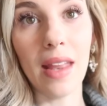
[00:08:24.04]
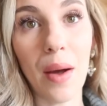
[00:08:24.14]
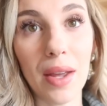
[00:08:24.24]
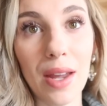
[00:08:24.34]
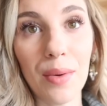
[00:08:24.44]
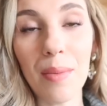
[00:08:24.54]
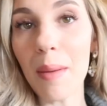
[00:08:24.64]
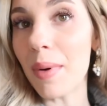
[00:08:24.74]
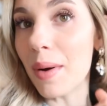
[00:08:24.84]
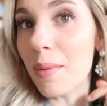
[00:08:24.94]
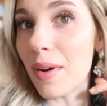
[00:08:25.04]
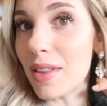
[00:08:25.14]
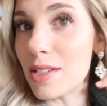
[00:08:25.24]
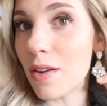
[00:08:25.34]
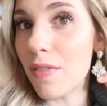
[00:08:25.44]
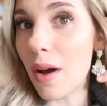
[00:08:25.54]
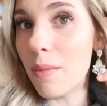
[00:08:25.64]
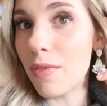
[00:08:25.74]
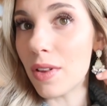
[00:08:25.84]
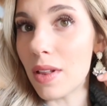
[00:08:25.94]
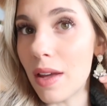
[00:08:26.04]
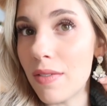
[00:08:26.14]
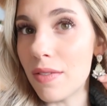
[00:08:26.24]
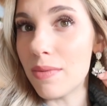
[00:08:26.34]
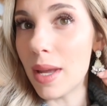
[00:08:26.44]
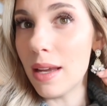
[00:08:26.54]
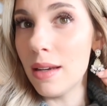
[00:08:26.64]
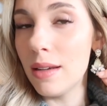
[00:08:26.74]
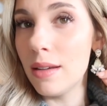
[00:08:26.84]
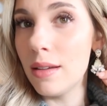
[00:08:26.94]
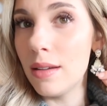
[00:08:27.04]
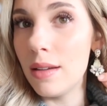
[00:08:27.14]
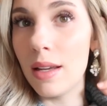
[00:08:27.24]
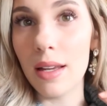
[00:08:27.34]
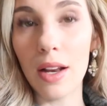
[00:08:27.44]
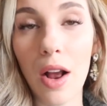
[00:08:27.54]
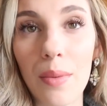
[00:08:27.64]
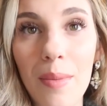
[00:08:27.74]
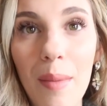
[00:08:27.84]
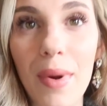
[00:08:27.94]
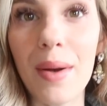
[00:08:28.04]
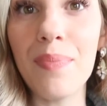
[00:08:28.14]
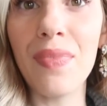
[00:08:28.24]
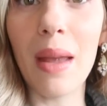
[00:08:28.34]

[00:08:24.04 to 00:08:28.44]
Now I can't remember where these are from for the life of me. Cannot remember.